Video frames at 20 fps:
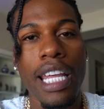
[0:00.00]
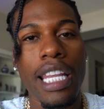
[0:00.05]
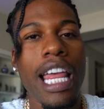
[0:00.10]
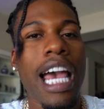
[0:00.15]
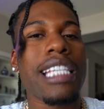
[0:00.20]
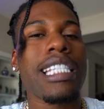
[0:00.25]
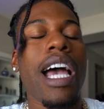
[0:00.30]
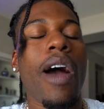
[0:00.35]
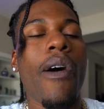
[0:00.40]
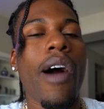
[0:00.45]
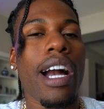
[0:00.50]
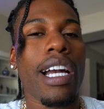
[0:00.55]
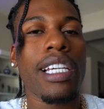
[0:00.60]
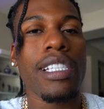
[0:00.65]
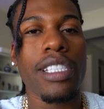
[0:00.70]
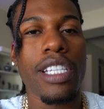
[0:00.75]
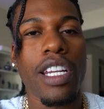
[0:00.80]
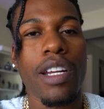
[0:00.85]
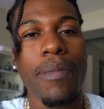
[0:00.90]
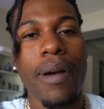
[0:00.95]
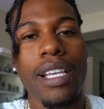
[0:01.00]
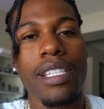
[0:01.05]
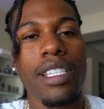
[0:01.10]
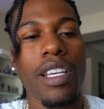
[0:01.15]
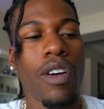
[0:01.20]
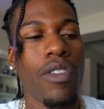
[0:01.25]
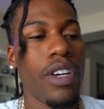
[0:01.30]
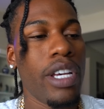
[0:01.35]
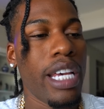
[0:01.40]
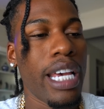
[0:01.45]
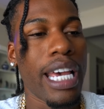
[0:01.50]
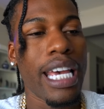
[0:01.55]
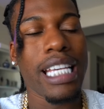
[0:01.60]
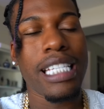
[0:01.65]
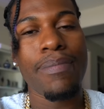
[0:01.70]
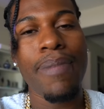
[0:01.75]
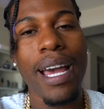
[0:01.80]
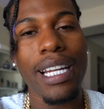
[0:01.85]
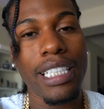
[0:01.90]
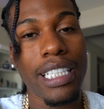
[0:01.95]
That's how I consider myself.
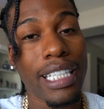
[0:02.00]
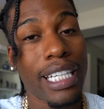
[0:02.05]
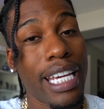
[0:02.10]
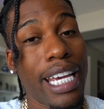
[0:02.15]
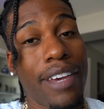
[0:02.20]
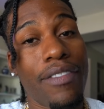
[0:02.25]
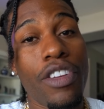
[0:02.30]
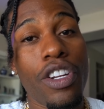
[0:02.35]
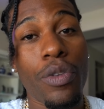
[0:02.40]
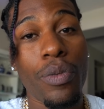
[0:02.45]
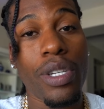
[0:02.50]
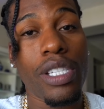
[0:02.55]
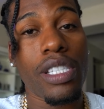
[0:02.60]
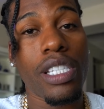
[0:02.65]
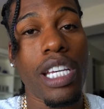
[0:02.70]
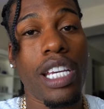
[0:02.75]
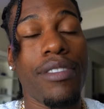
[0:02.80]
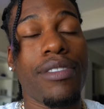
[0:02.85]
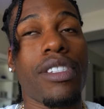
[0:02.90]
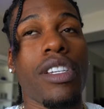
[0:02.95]
It's better to give than to receive.